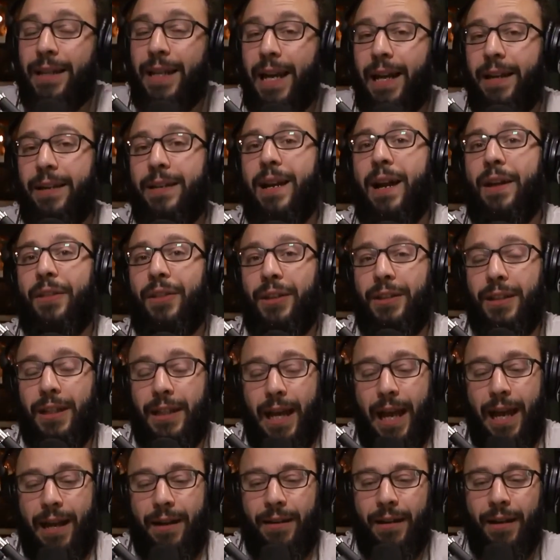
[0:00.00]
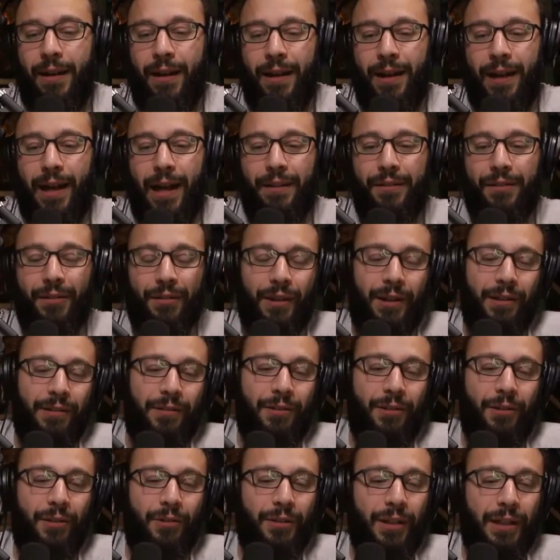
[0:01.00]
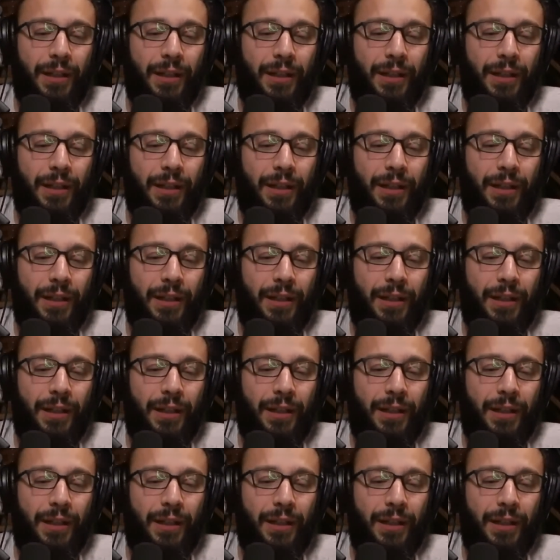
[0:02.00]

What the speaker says: They had nothing to gain. And so they, you know,